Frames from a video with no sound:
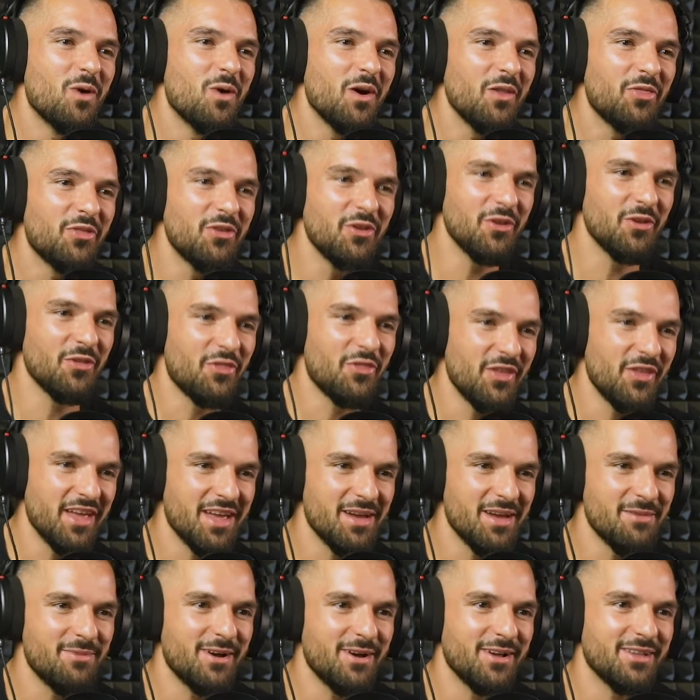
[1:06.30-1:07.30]
what do you
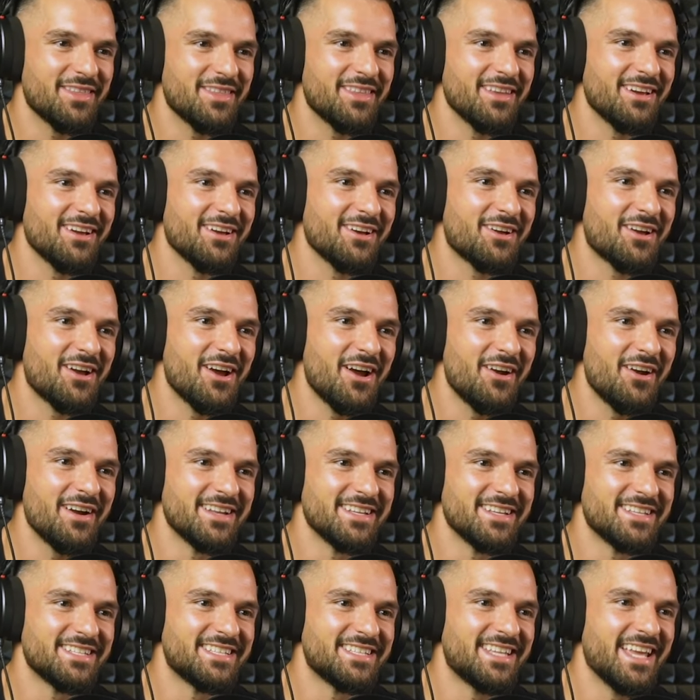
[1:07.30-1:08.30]
think about the
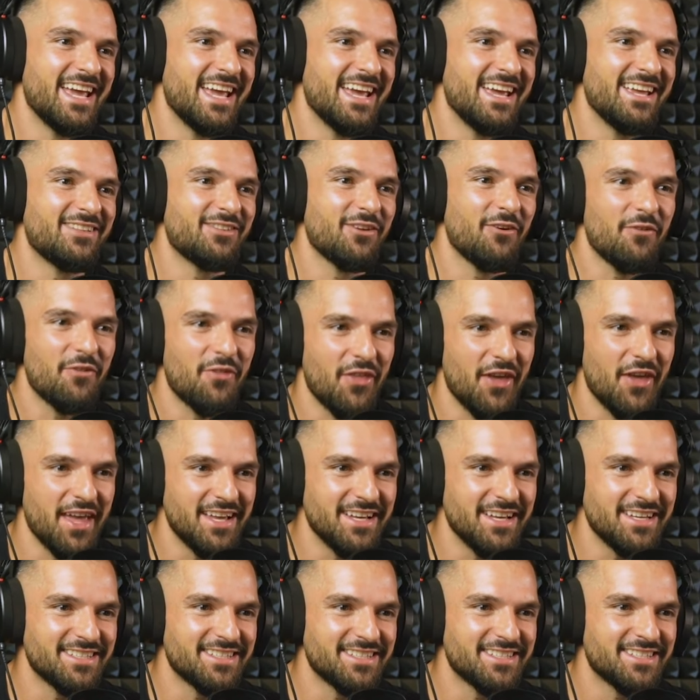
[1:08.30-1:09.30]
current state of
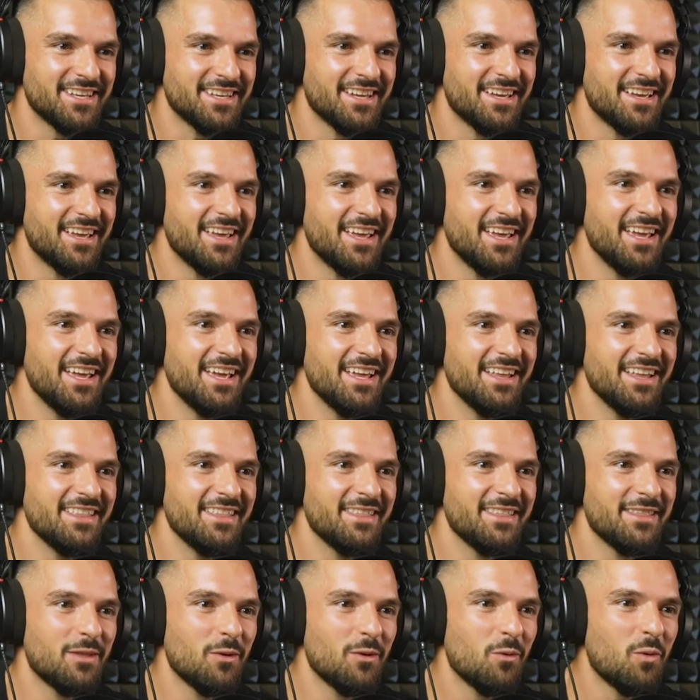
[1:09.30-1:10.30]
things
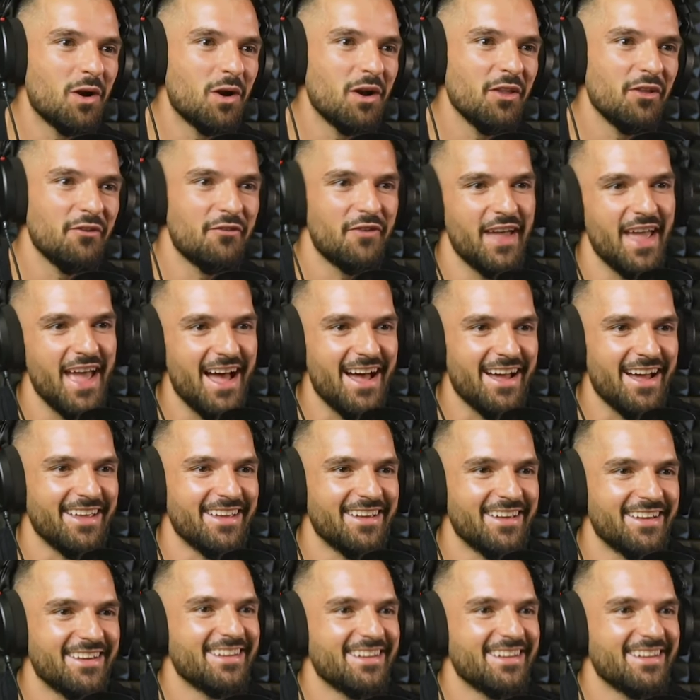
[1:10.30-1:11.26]
in the world of AI?